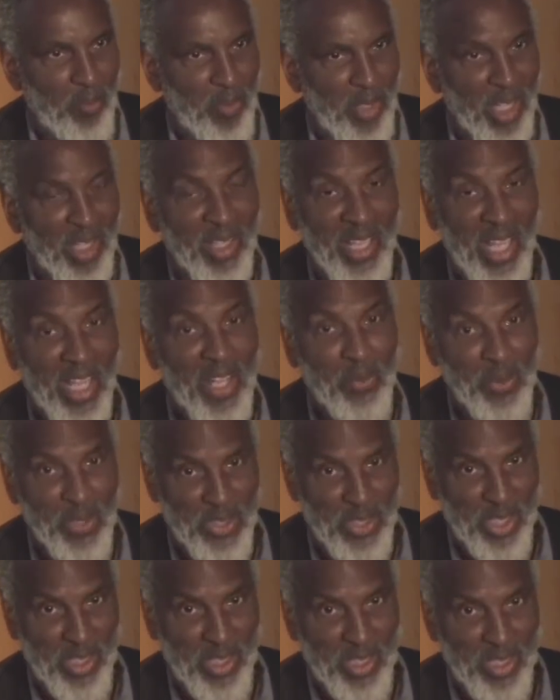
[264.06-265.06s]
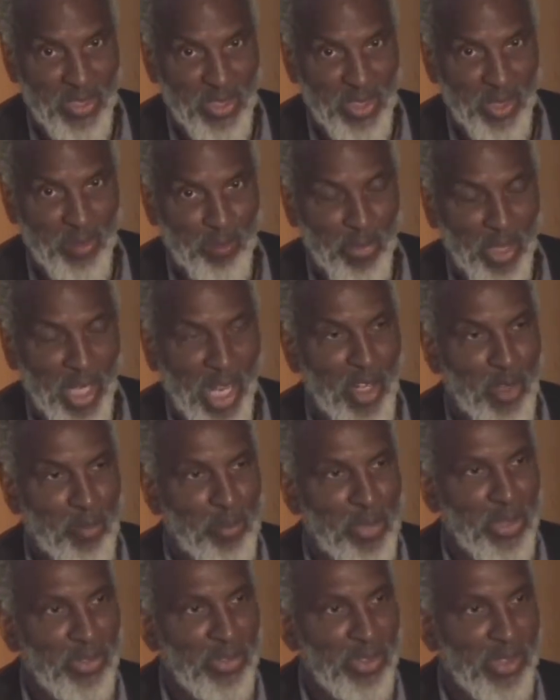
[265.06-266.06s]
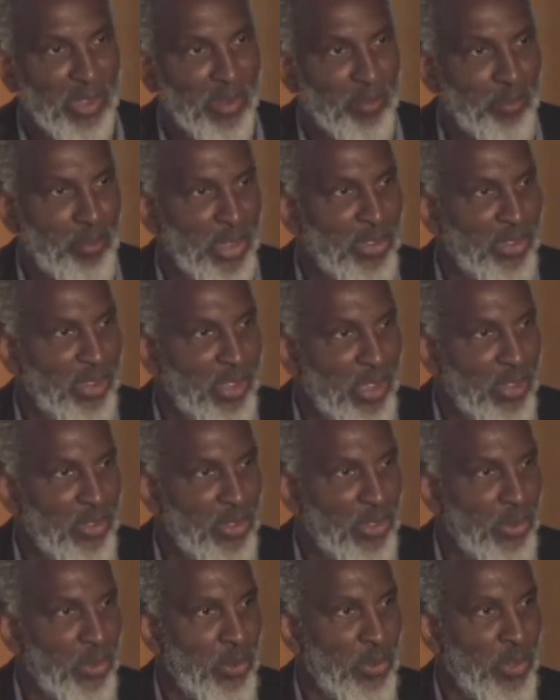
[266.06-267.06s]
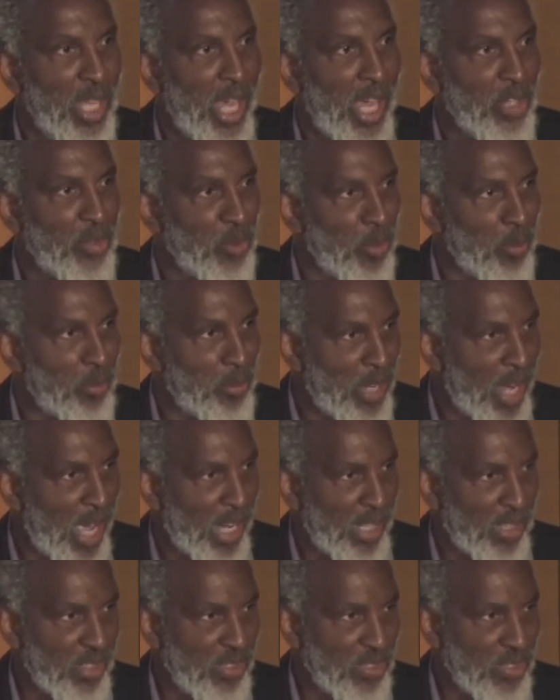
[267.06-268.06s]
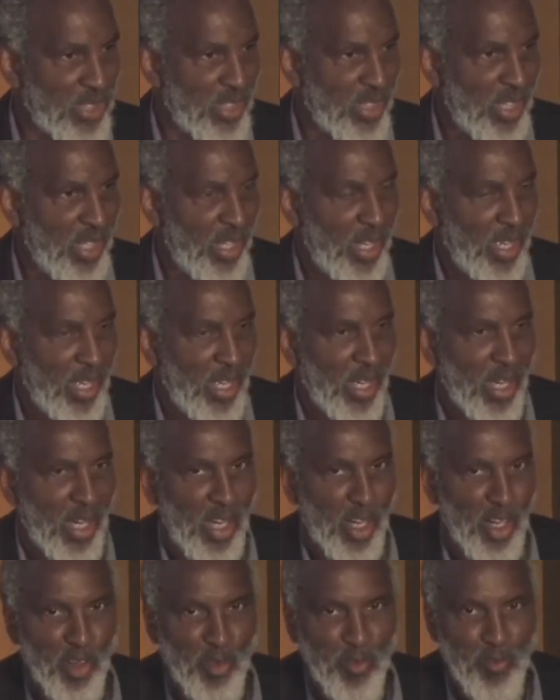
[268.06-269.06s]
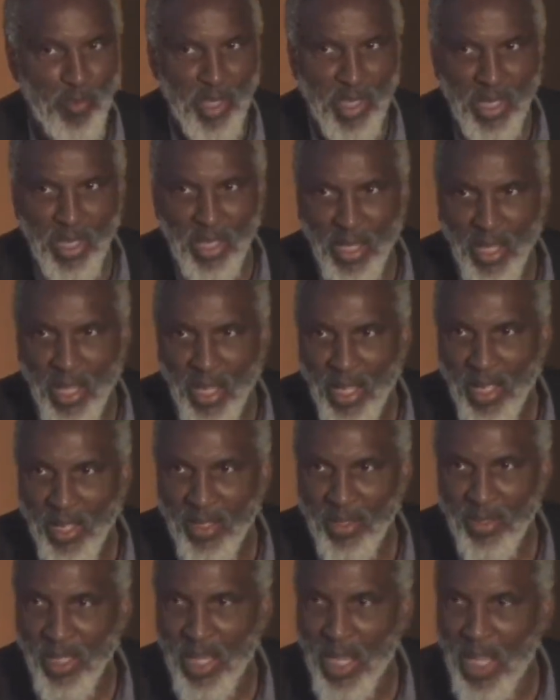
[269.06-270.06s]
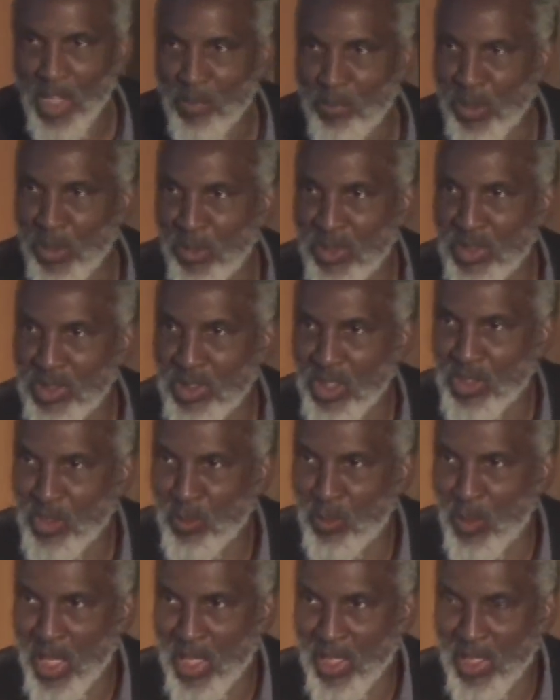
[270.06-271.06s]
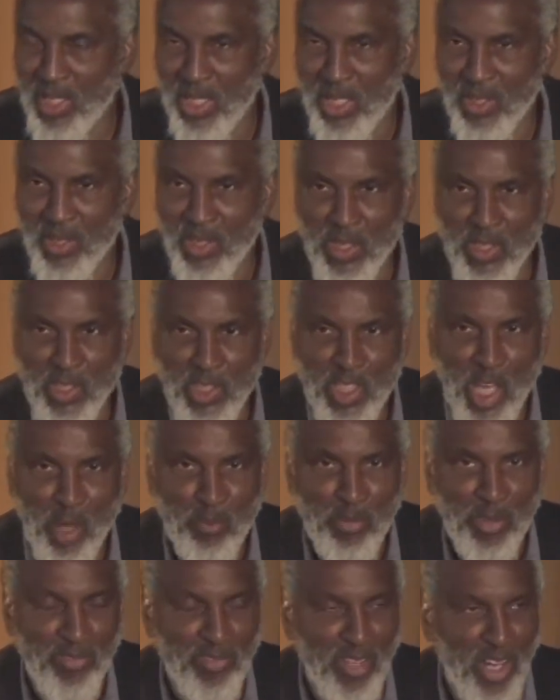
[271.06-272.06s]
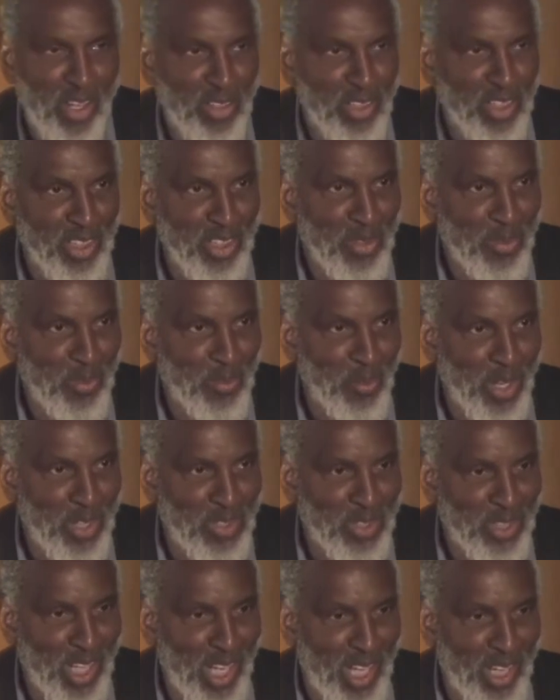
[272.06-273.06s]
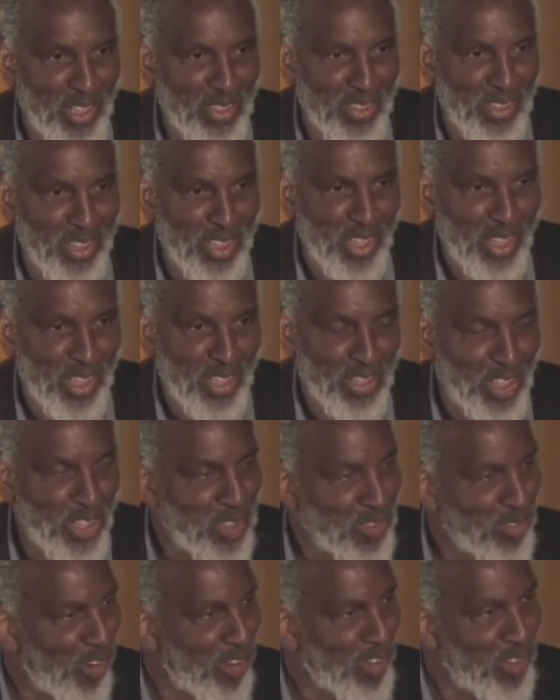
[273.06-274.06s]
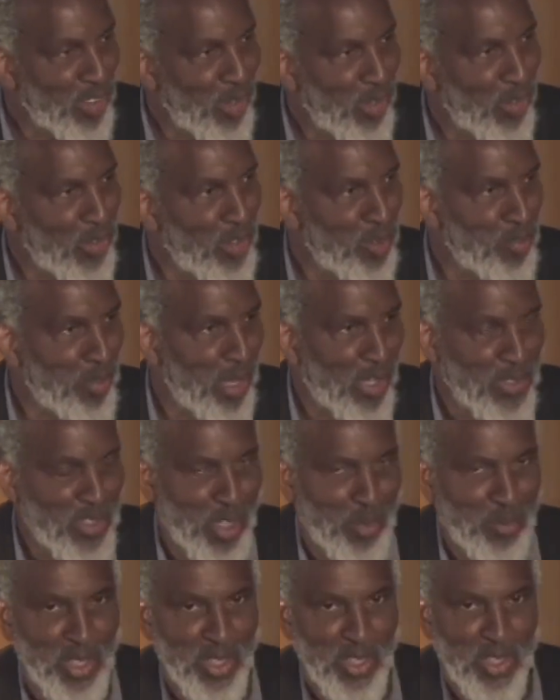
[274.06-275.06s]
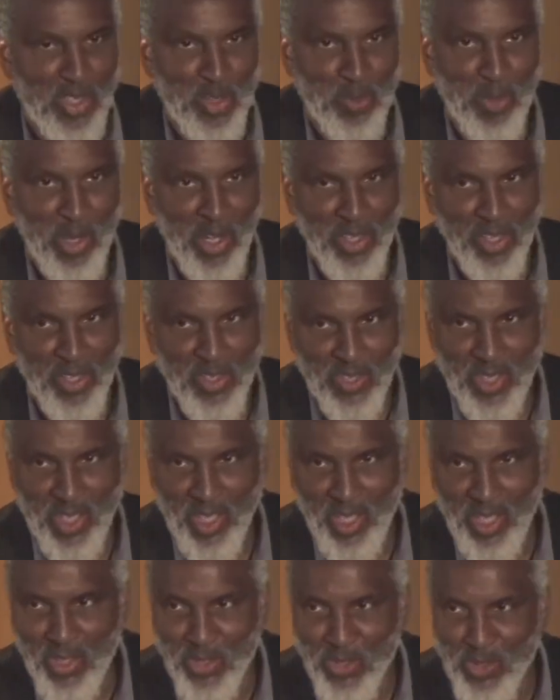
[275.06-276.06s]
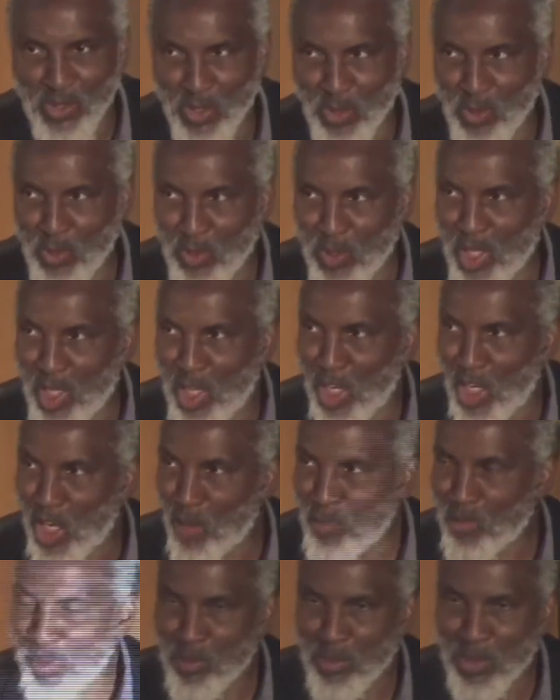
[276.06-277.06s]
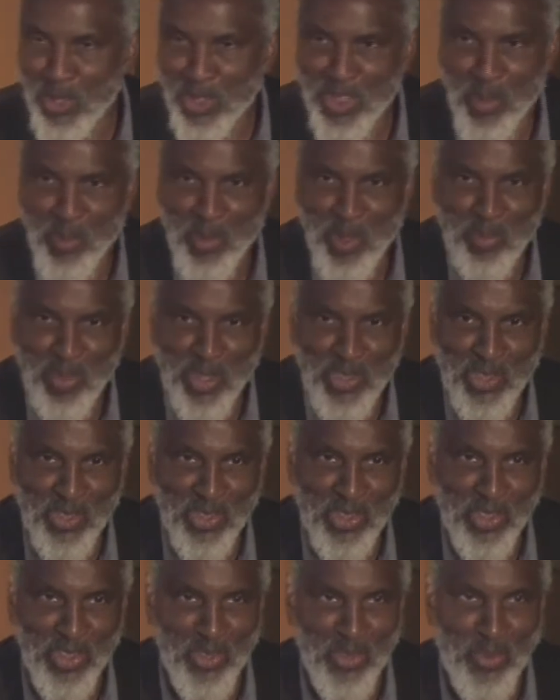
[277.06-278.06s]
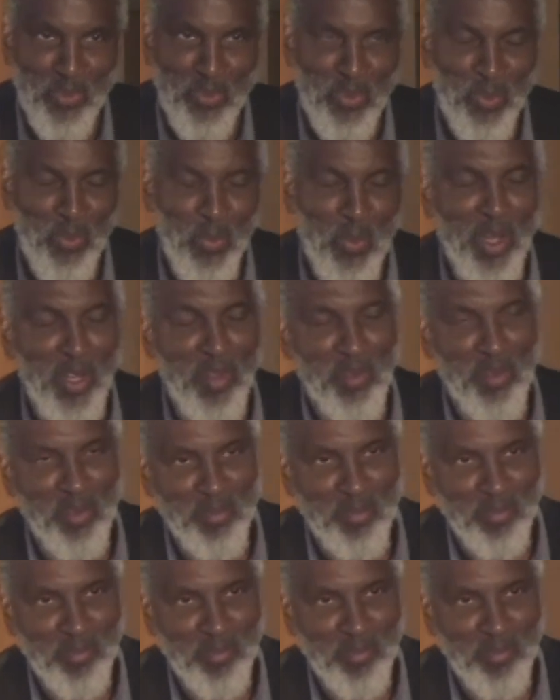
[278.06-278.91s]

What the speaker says: language, at least. How to build it into the actual practice. And how to build in such a way that it's not profoundly racialized. Now, you've already heard about some of the disparities. So a couple of books I want to mention to you. One of them